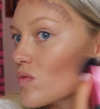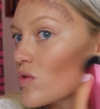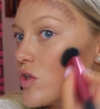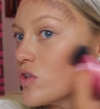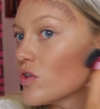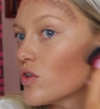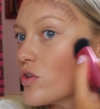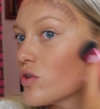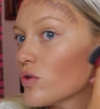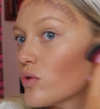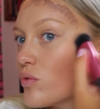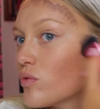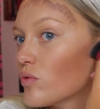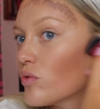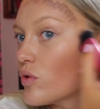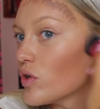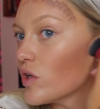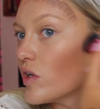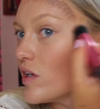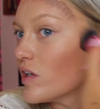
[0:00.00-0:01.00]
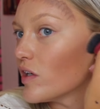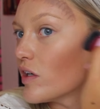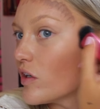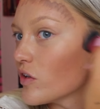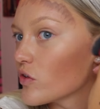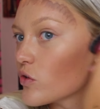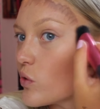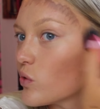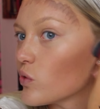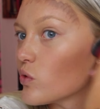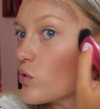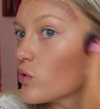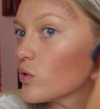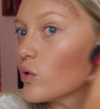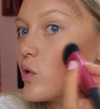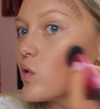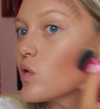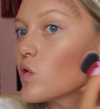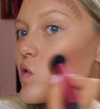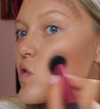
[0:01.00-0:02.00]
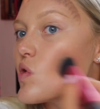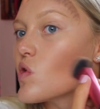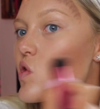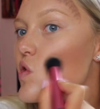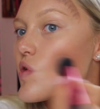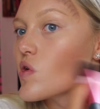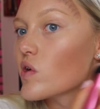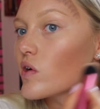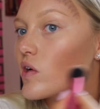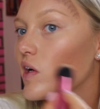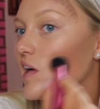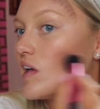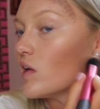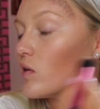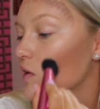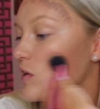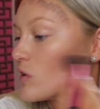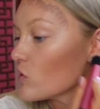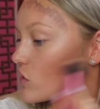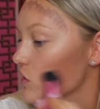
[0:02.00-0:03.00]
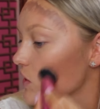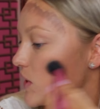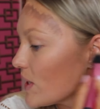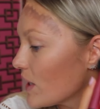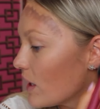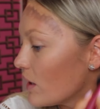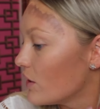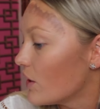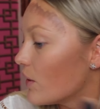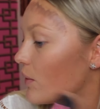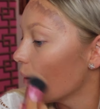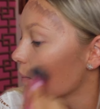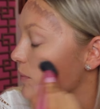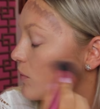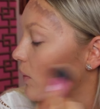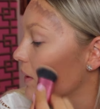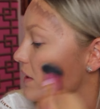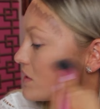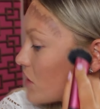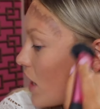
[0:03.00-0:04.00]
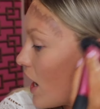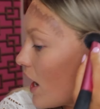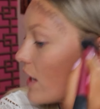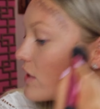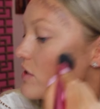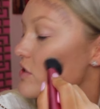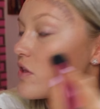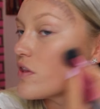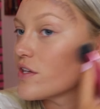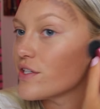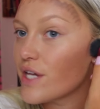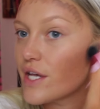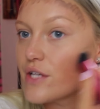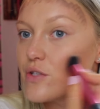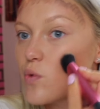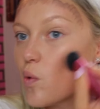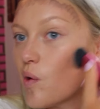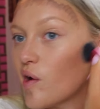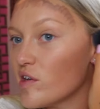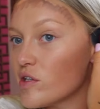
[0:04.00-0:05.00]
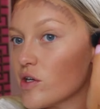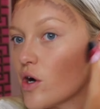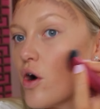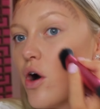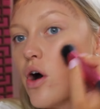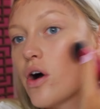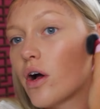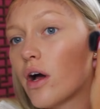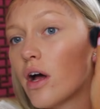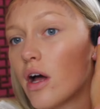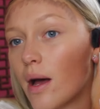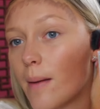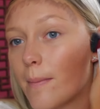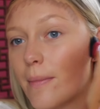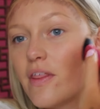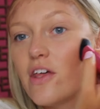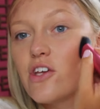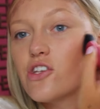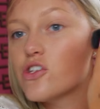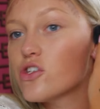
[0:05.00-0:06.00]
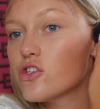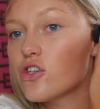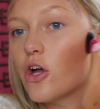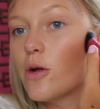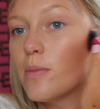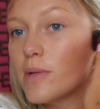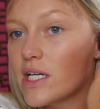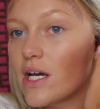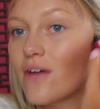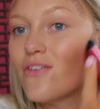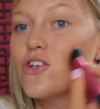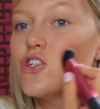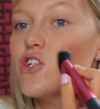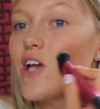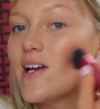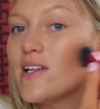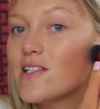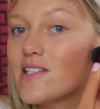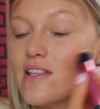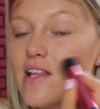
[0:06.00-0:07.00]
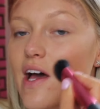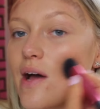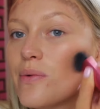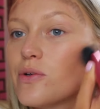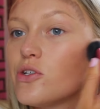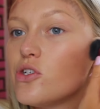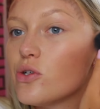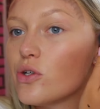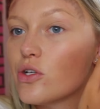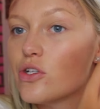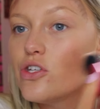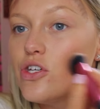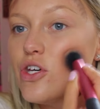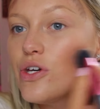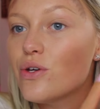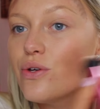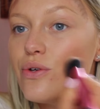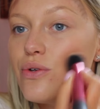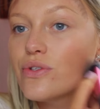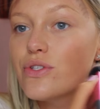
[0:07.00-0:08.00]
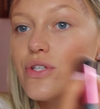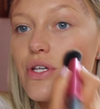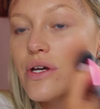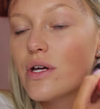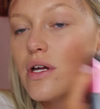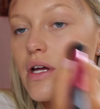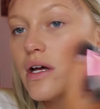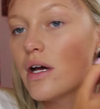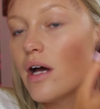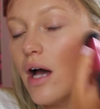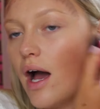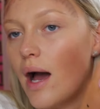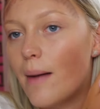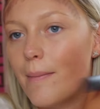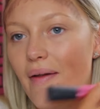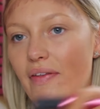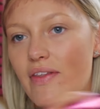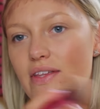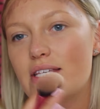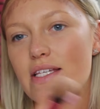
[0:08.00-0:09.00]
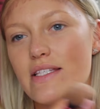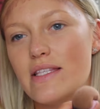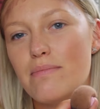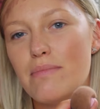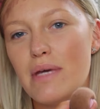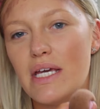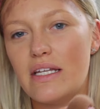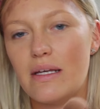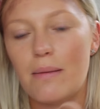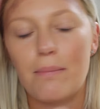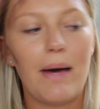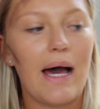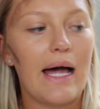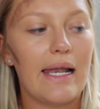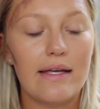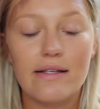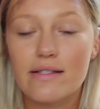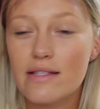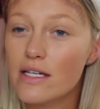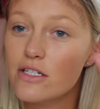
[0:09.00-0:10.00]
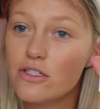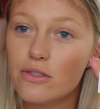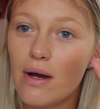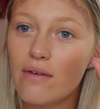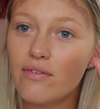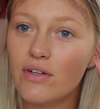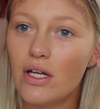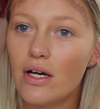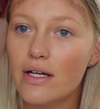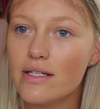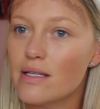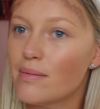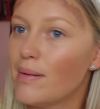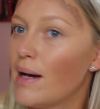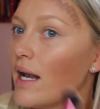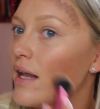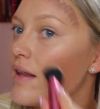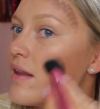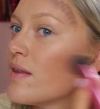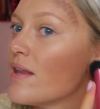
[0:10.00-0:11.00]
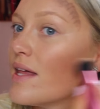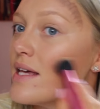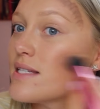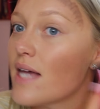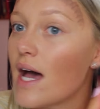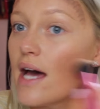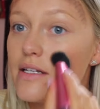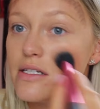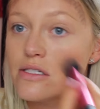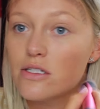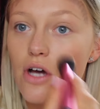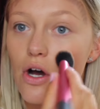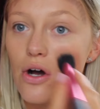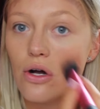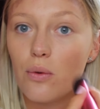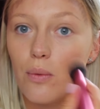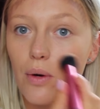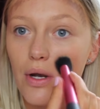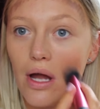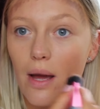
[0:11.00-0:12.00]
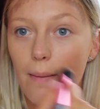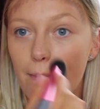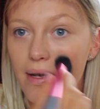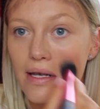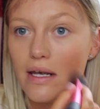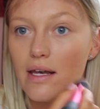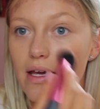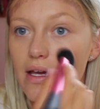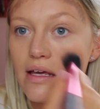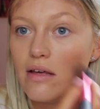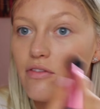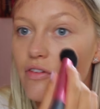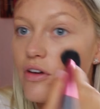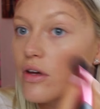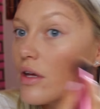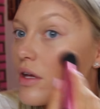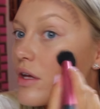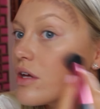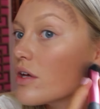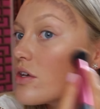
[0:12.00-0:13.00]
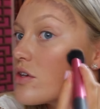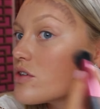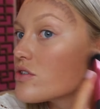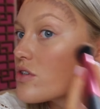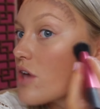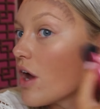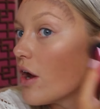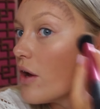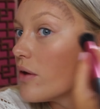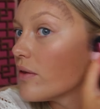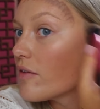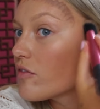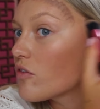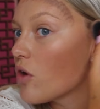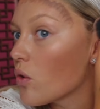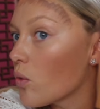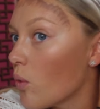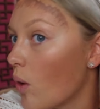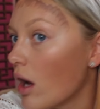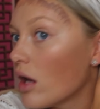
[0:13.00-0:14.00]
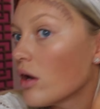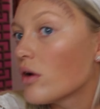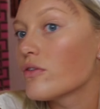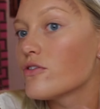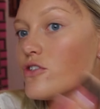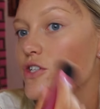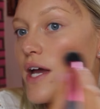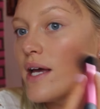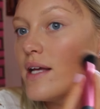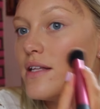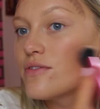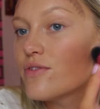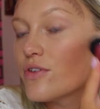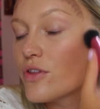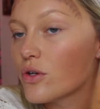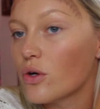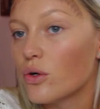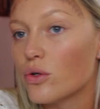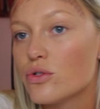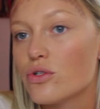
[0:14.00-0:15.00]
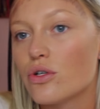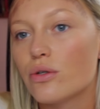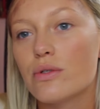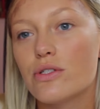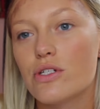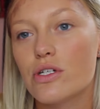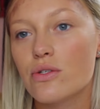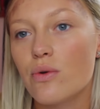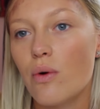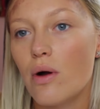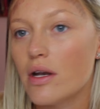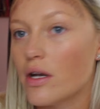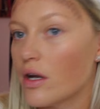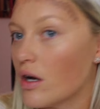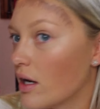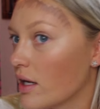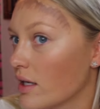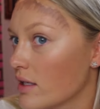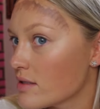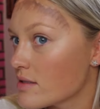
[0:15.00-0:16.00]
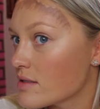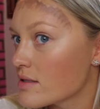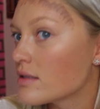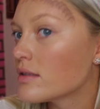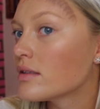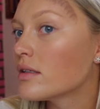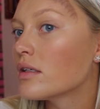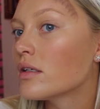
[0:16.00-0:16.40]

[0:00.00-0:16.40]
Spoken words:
This is a really nice contour colour, actually. I know I'm quite tanned, so this is quite dark, but there's so many other shades in there which you could use. And this is the medium palette, so they do have a lighter palette than this and a darker one, I believe. So they've got quite a lot of shades for the contour, which is quite nice.